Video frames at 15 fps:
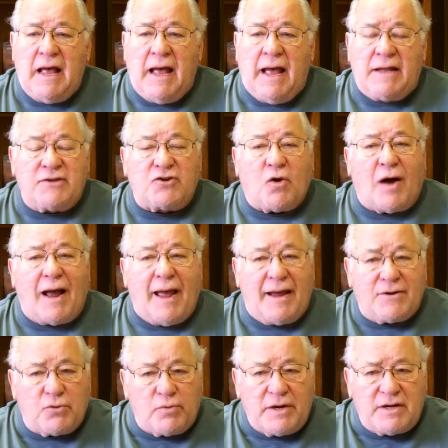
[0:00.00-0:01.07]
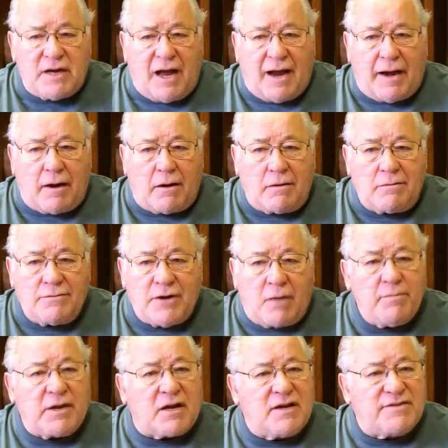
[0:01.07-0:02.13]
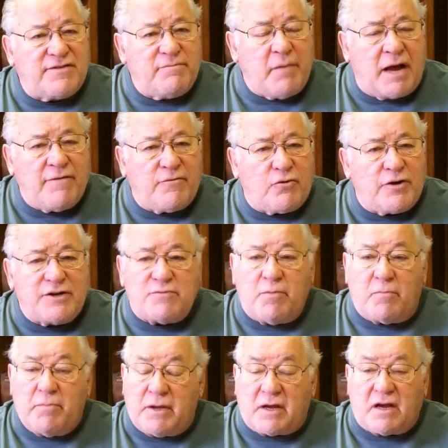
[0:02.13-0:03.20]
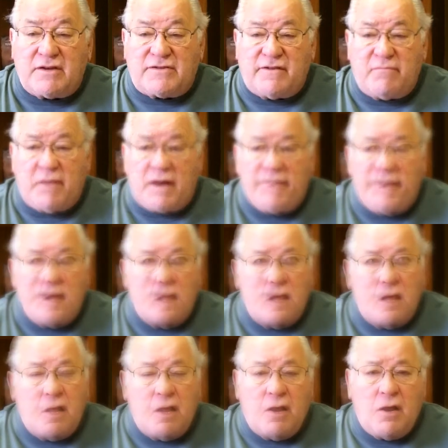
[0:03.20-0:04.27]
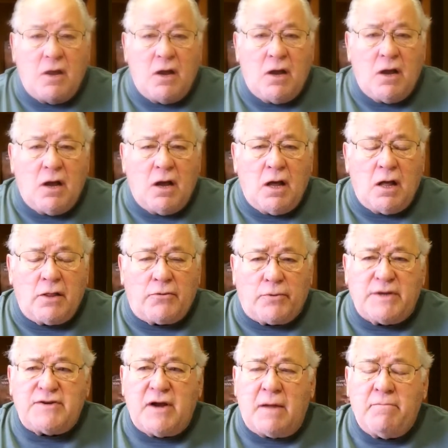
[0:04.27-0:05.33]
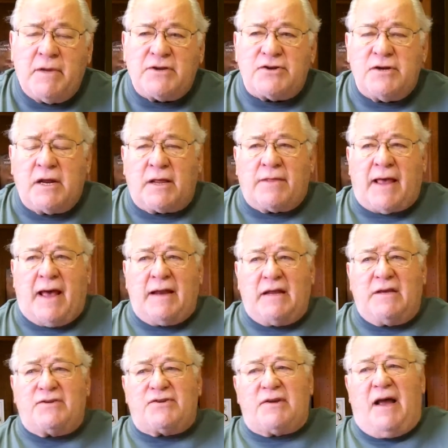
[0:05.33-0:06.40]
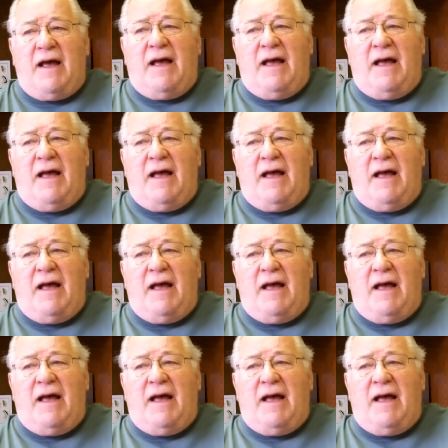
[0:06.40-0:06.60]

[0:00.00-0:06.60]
And so I had to retire, not because of my voice, but because of my vision. The reason I'm mentioning that is